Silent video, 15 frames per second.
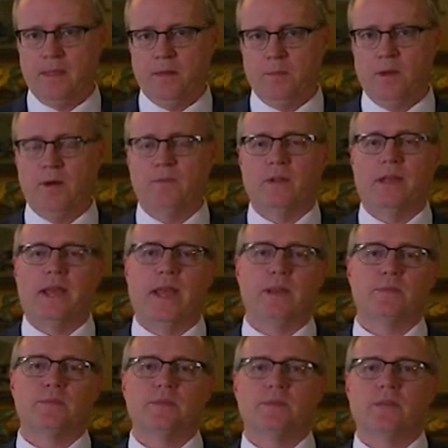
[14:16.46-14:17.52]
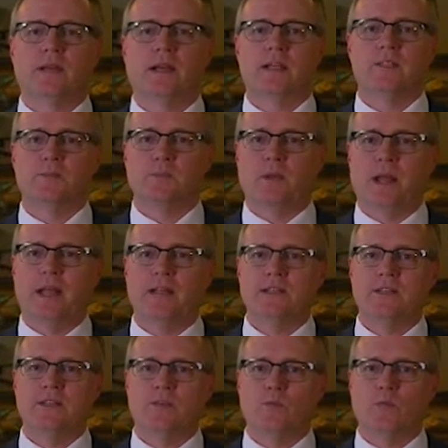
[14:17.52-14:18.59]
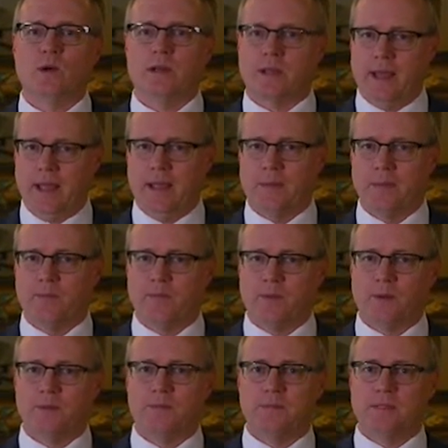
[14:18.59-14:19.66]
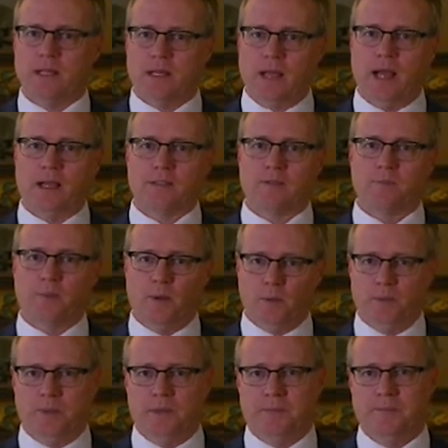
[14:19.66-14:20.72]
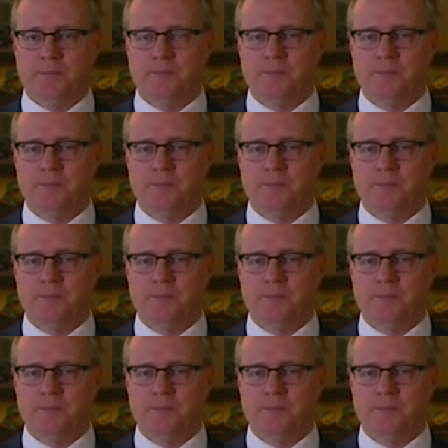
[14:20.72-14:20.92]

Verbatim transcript: Marvin Kamps explains what came from de Cock's pulpit.